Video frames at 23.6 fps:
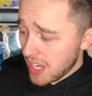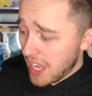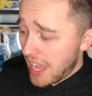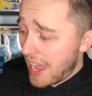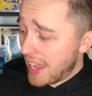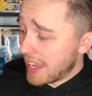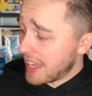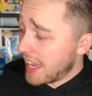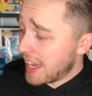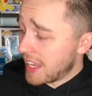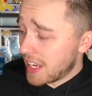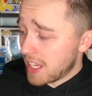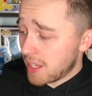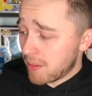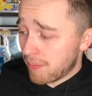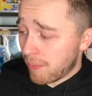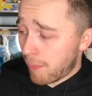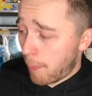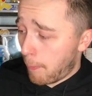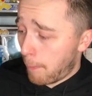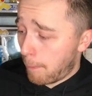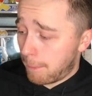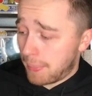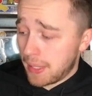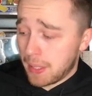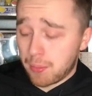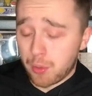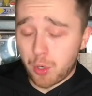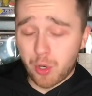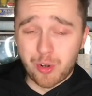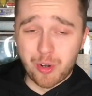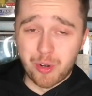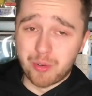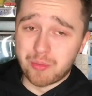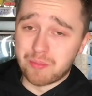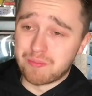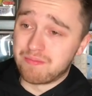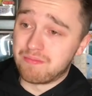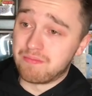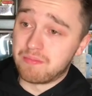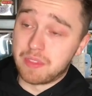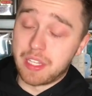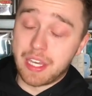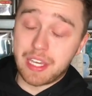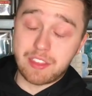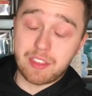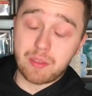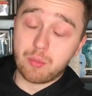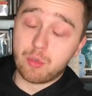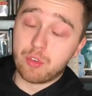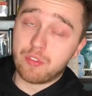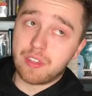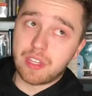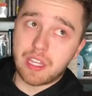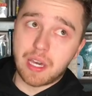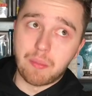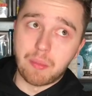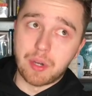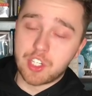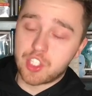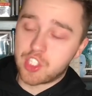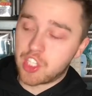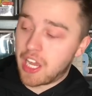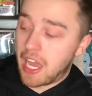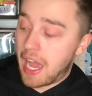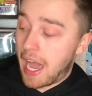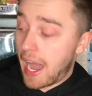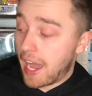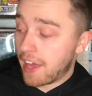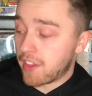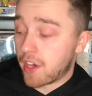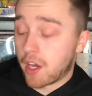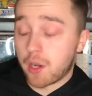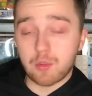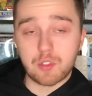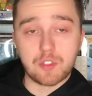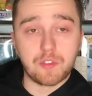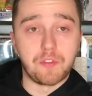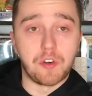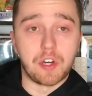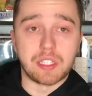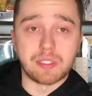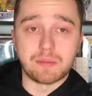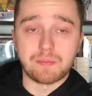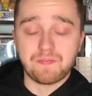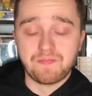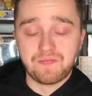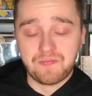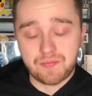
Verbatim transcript: I get it, people don't like the movie that much. I thought it was fun.